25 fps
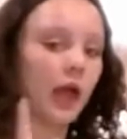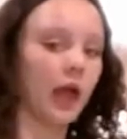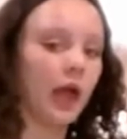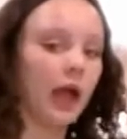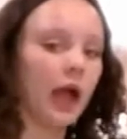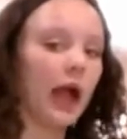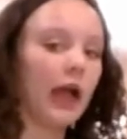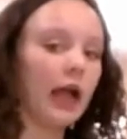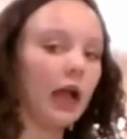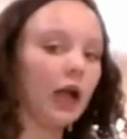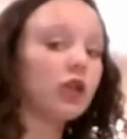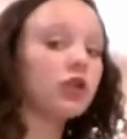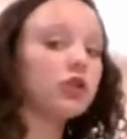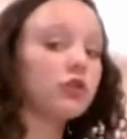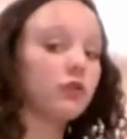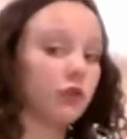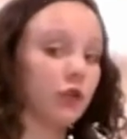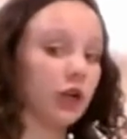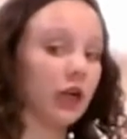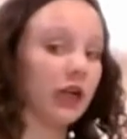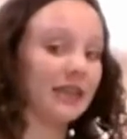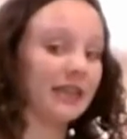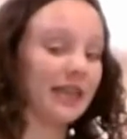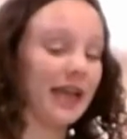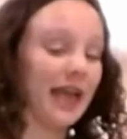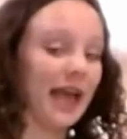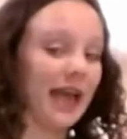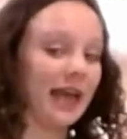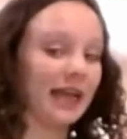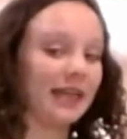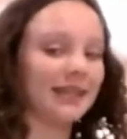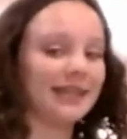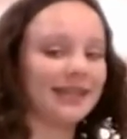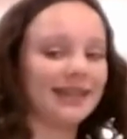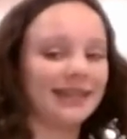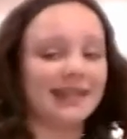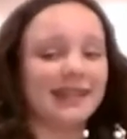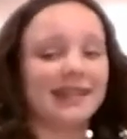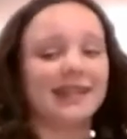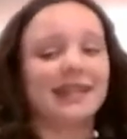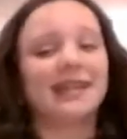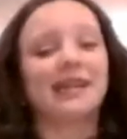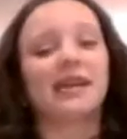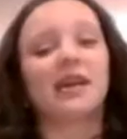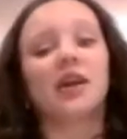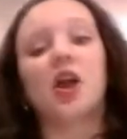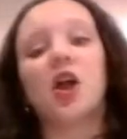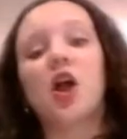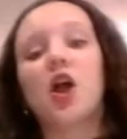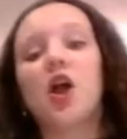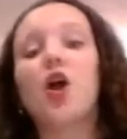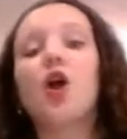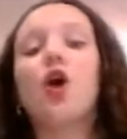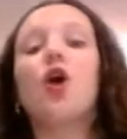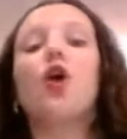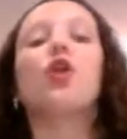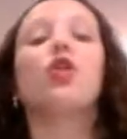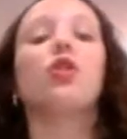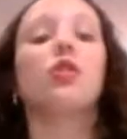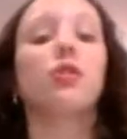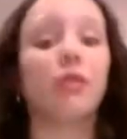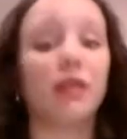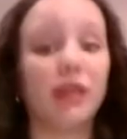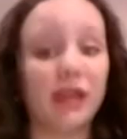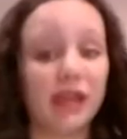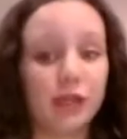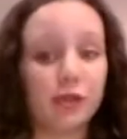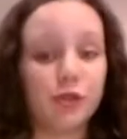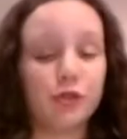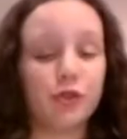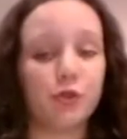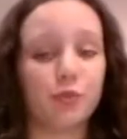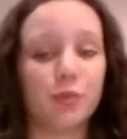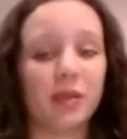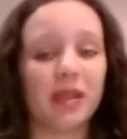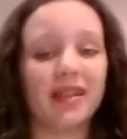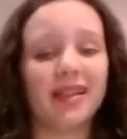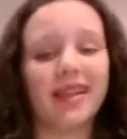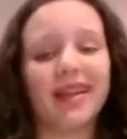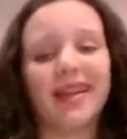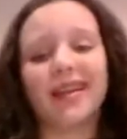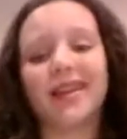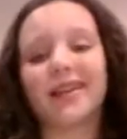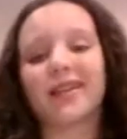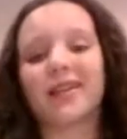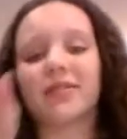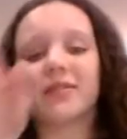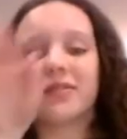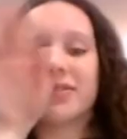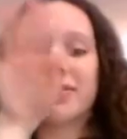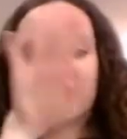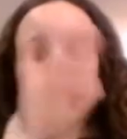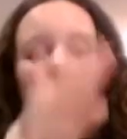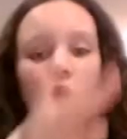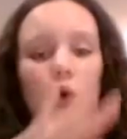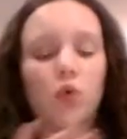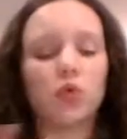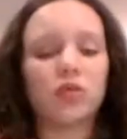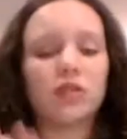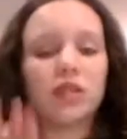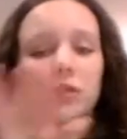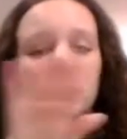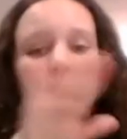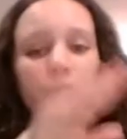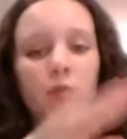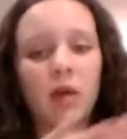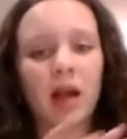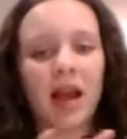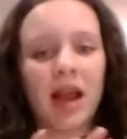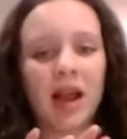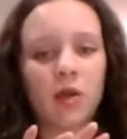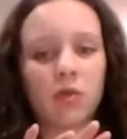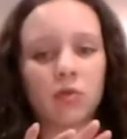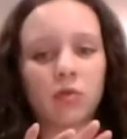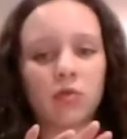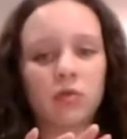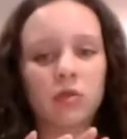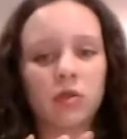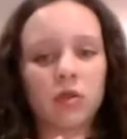I also forgot to add that it should be like golden brown